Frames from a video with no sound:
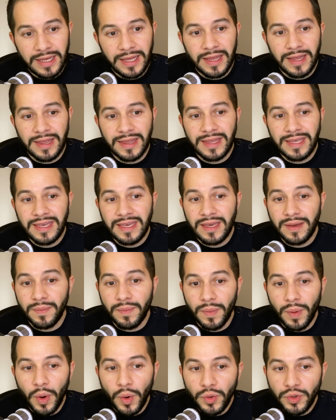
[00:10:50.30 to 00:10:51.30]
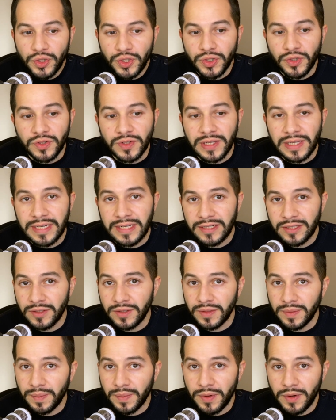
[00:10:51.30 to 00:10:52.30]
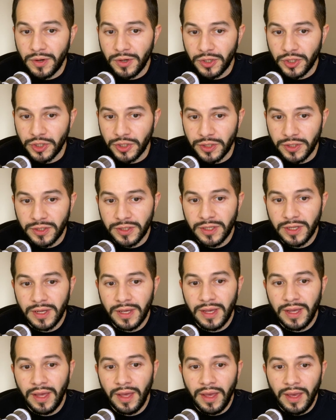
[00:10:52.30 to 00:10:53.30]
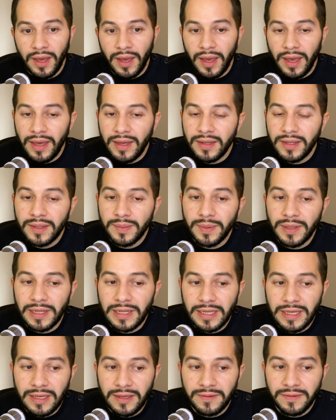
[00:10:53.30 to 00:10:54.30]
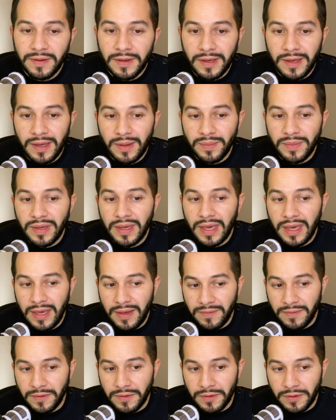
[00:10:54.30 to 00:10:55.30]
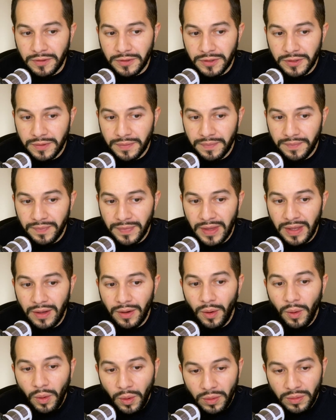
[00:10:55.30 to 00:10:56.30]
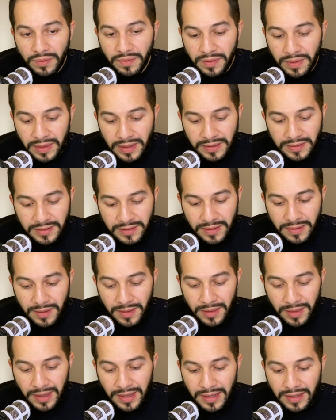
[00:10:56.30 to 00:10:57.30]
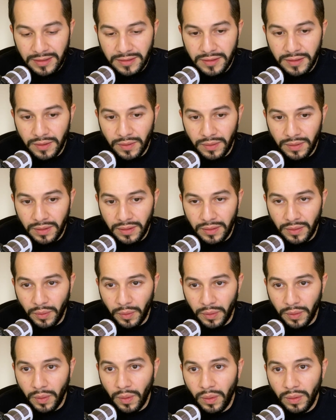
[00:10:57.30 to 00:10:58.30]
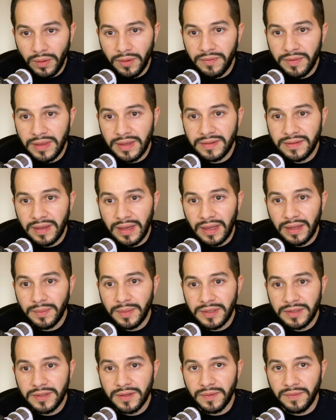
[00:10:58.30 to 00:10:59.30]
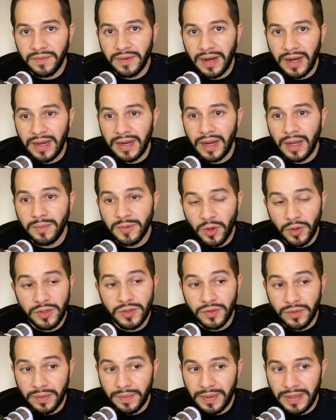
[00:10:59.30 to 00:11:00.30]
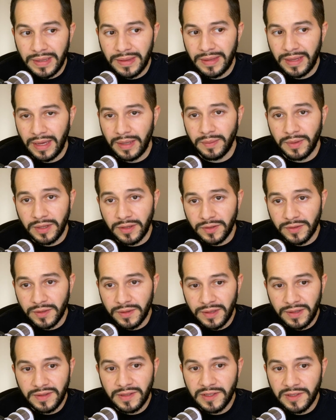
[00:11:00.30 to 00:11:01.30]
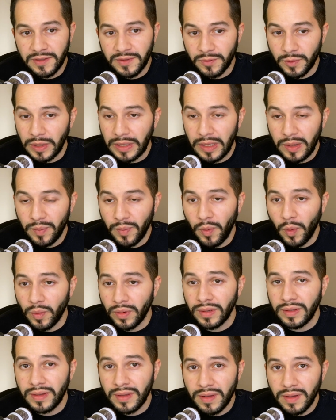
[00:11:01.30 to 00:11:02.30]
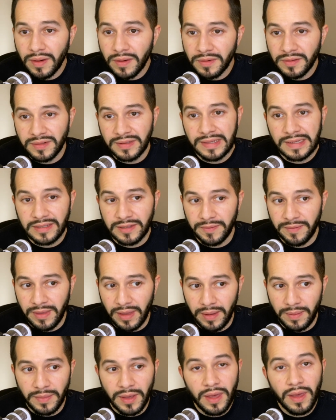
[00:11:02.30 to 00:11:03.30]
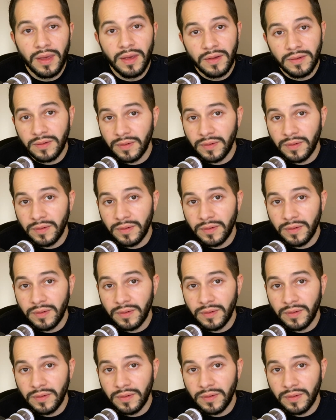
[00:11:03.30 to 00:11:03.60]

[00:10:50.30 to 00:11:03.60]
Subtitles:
the emotions linked to the purchase, and the belief and behaviors. All of these things or all of these elements combined, I'm going to repeat that because this is really important. There are six of them. So